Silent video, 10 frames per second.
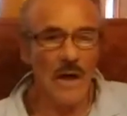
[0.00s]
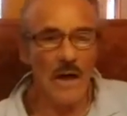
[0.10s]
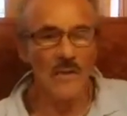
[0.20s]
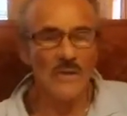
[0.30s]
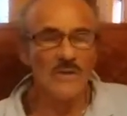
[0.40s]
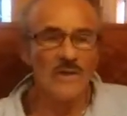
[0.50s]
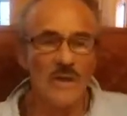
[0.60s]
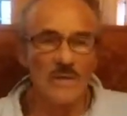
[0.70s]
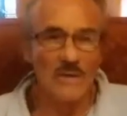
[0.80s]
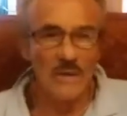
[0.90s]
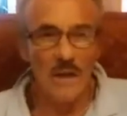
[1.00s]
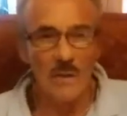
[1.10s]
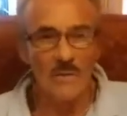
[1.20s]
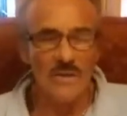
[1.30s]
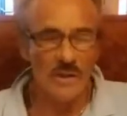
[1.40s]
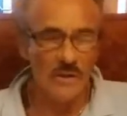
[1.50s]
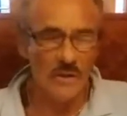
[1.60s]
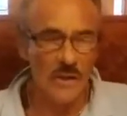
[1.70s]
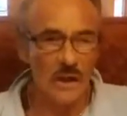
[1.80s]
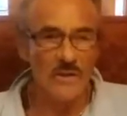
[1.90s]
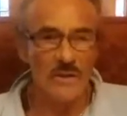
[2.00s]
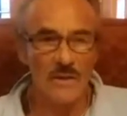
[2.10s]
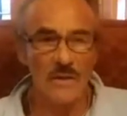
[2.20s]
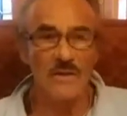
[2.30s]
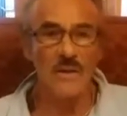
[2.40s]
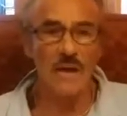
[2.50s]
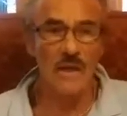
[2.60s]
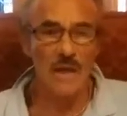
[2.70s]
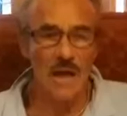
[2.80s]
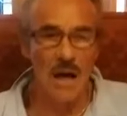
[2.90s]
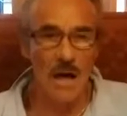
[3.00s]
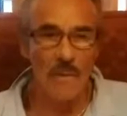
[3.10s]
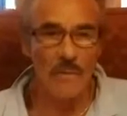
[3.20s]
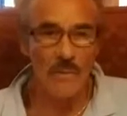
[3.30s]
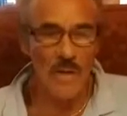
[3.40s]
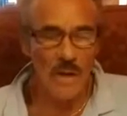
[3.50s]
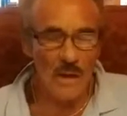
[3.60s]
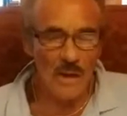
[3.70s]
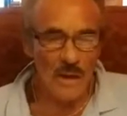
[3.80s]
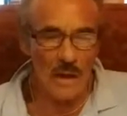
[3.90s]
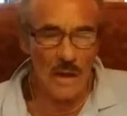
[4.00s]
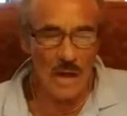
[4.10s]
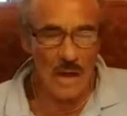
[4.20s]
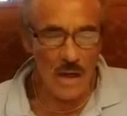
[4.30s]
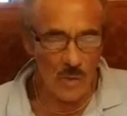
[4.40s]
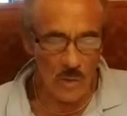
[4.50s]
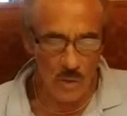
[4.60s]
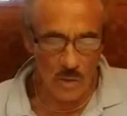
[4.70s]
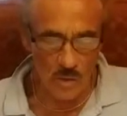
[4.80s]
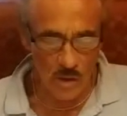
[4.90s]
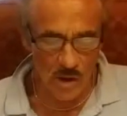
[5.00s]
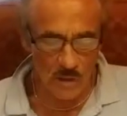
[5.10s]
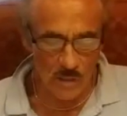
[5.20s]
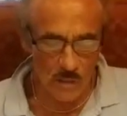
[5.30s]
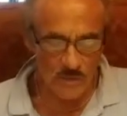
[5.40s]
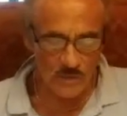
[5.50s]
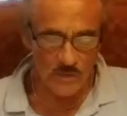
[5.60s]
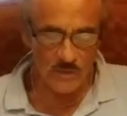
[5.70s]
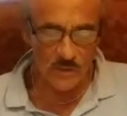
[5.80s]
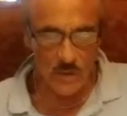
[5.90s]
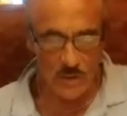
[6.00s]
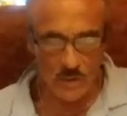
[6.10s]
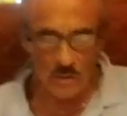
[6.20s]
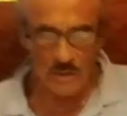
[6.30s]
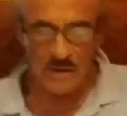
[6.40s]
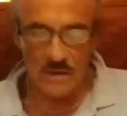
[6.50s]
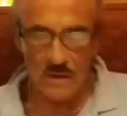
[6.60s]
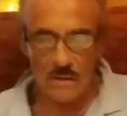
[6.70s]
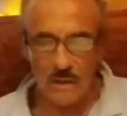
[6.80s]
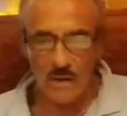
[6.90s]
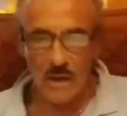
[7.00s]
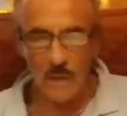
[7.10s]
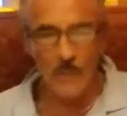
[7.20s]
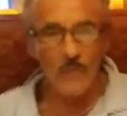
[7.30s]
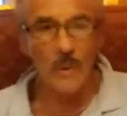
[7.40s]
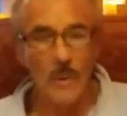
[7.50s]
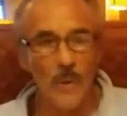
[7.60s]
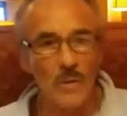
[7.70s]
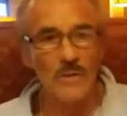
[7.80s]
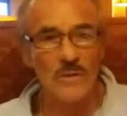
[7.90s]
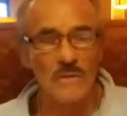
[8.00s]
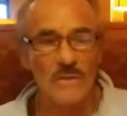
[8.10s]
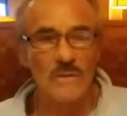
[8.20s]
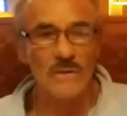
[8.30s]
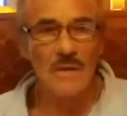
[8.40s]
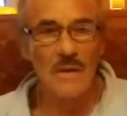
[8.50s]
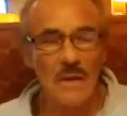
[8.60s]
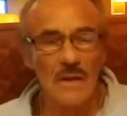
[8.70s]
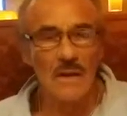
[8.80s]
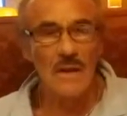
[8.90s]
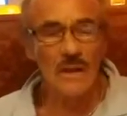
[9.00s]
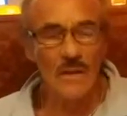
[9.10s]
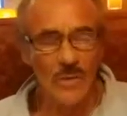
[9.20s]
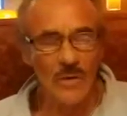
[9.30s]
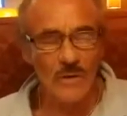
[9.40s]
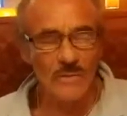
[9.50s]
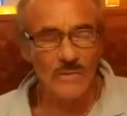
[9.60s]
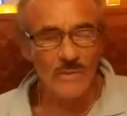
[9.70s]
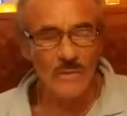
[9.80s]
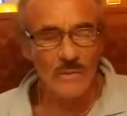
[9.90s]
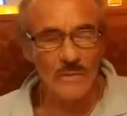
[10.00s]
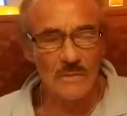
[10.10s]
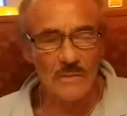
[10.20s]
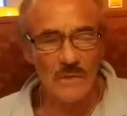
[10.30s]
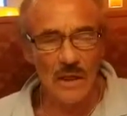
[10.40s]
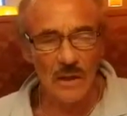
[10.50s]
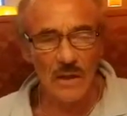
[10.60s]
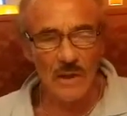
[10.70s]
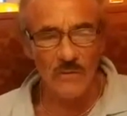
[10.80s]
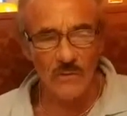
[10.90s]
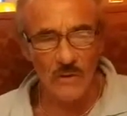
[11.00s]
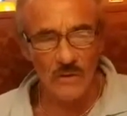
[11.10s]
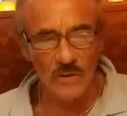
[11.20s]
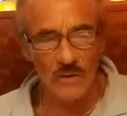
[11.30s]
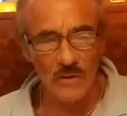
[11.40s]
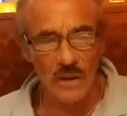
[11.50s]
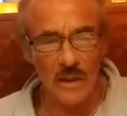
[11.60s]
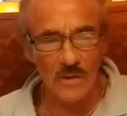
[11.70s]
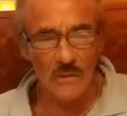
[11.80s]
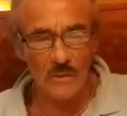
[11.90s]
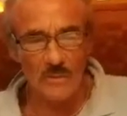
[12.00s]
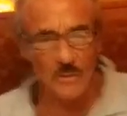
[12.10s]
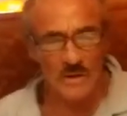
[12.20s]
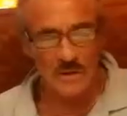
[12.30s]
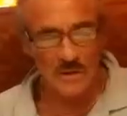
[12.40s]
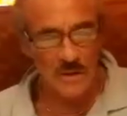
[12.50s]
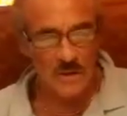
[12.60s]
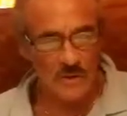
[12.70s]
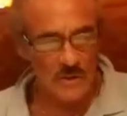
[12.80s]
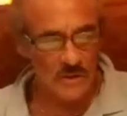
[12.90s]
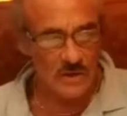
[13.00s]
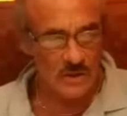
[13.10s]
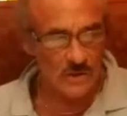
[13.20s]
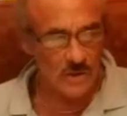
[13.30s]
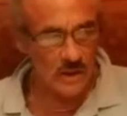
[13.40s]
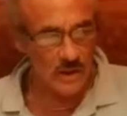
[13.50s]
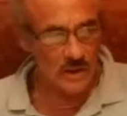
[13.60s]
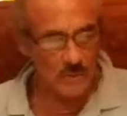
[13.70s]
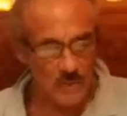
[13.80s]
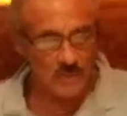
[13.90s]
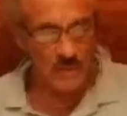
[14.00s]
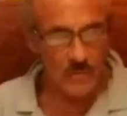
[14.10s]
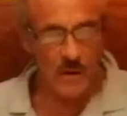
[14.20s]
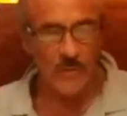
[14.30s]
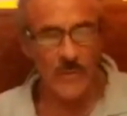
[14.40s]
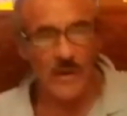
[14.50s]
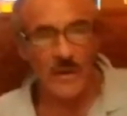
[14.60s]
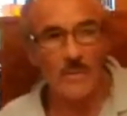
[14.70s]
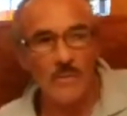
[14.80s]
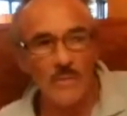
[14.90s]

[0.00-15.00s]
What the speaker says: Hey, this is Dr. Tom with SeniorDatingSuccess.com. I want to welcome you to this video. It's epic proportion. We're outlining folks here on how to be successful in senior dating. Before I forget,